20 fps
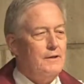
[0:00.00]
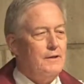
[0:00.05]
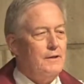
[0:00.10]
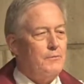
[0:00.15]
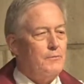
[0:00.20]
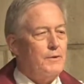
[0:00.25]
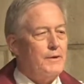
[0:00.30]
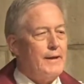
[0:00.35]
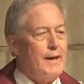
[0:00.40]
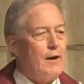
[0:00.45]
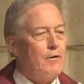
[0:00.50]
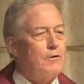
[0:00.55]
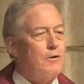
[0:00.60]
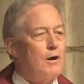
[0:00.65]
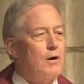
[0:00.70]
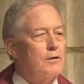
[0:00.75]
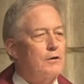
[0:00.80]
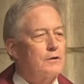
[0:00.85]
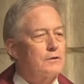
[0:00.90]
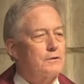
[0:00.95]
We now
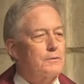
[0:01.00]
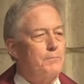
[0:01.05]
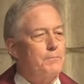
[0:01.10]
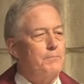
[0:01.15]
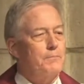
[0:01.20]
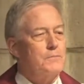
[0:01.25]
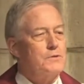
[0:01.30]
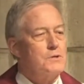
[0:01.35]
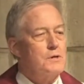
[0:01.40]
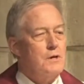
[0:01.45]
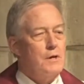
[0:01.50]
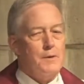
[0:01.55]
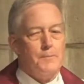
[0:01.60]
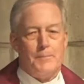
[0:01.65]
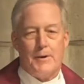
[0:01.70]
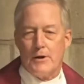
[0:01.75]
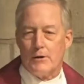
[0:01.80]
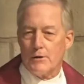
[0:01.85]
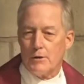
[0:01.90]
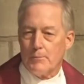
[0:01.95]
call it the
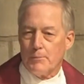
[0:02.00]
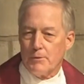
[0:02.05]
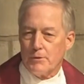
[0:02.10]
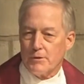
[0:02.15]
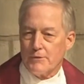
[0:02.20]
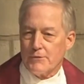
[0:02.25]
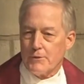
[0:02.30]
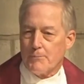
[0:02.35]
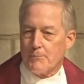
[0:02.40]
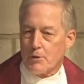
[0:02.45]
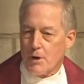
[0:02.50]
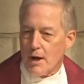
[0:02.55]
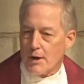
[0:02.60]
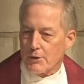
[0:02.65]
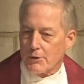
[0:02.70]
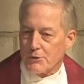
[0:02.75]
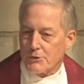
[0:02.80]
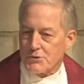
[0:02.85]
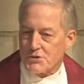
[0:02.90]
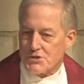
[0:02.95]
parable of the
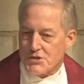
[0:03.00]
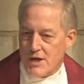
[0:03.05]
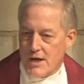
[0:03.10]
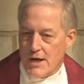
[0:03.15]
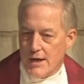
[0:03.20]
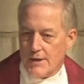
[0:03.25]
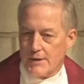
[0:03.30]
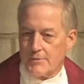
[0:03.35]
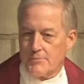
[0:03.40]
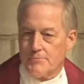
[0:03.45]
prodigal son.